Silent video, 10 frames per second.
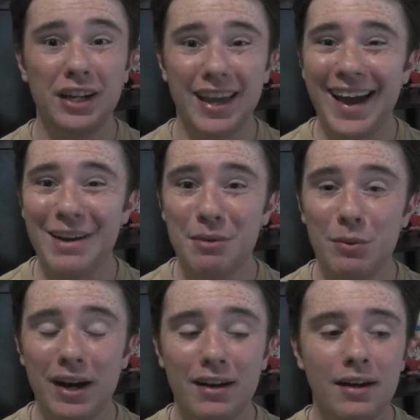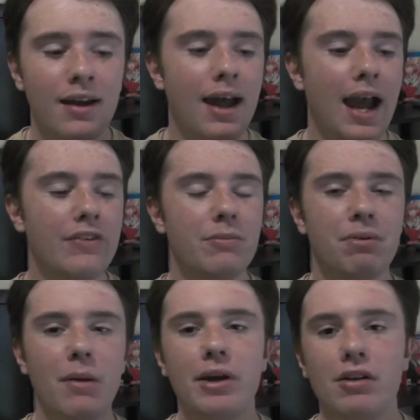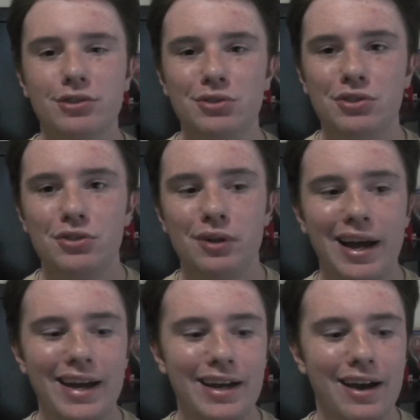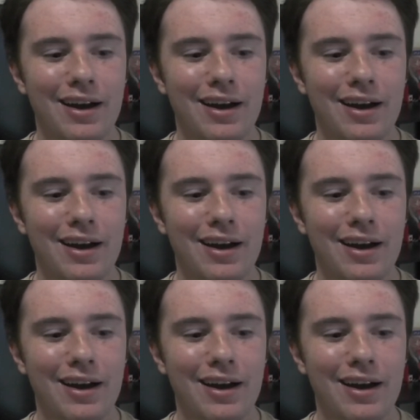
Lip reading: Academy wear, and then probably also do a,